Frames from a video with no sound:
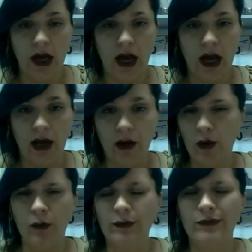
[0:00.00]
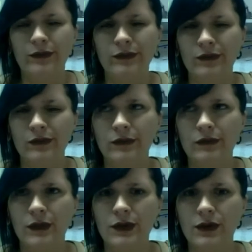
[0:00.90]
or
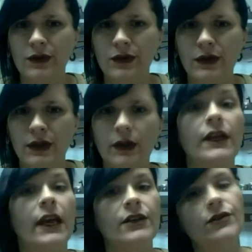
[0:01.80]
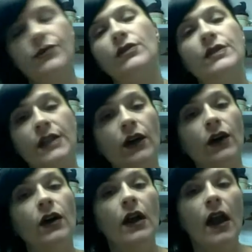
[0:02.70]
surgical steel? Yeah, surgical
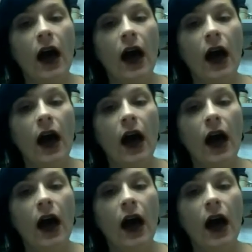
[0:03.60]
steel.